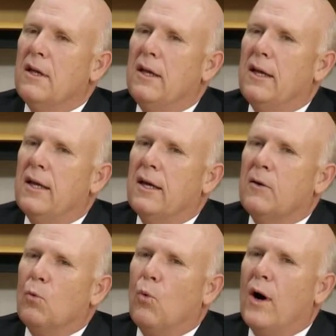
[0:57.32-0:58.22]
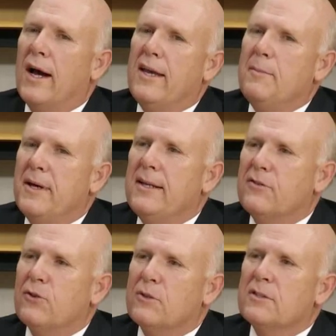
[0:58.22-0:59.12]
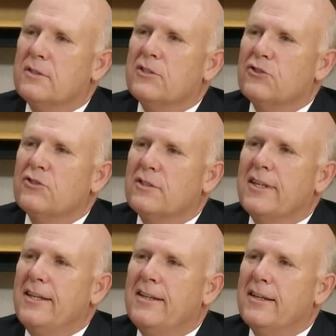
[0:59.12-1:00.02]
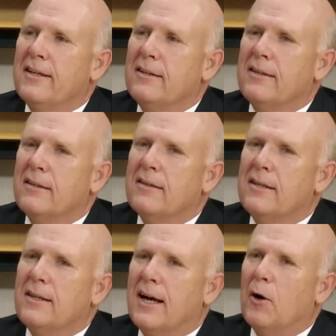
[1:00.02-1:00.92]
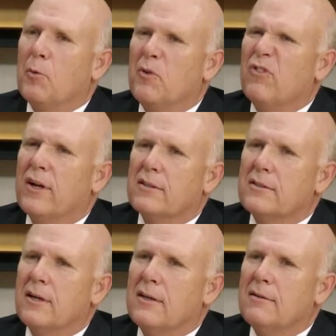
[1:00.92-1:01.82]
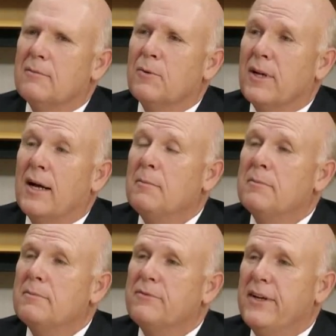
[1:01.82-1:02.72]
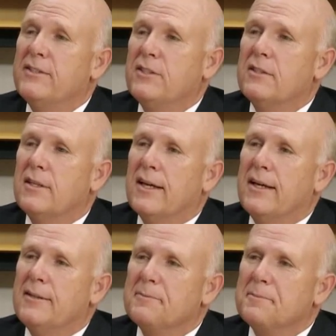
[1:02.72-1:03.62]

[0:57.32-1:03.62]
and why he made certain decisions that he did and how it reflects on what I'm facing today.